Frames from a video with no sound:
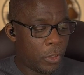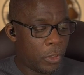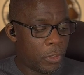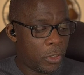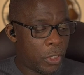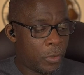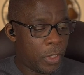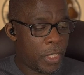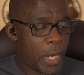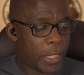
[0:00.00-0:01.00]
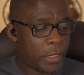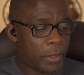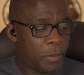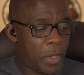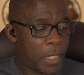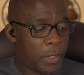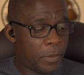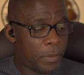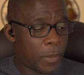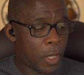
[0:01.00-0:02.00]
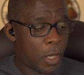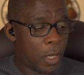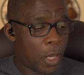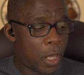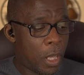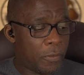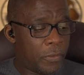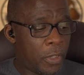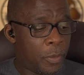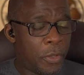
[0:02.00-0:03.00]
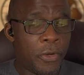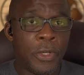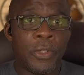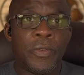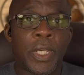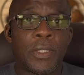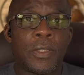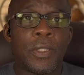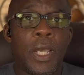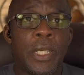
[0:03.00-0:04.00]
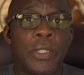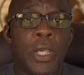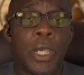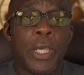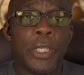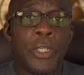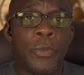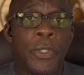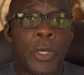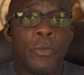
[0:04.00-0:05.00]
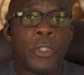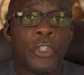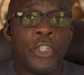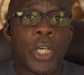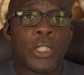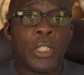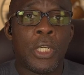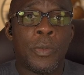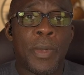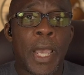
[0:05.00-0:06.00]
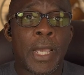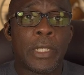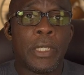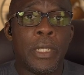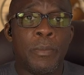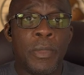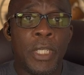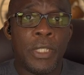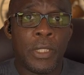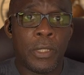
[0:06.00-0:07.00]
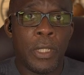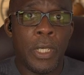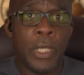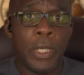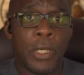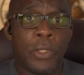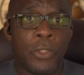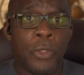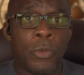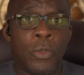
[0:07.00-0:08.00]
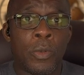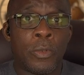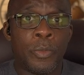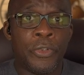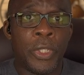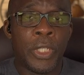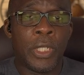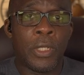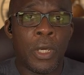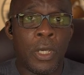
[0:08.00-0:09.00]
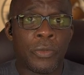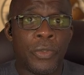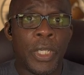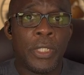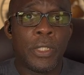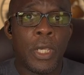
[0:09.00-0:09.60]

So the next bit, after a period of exercise, you don't just go back immediately to your normal breathing and heart rates.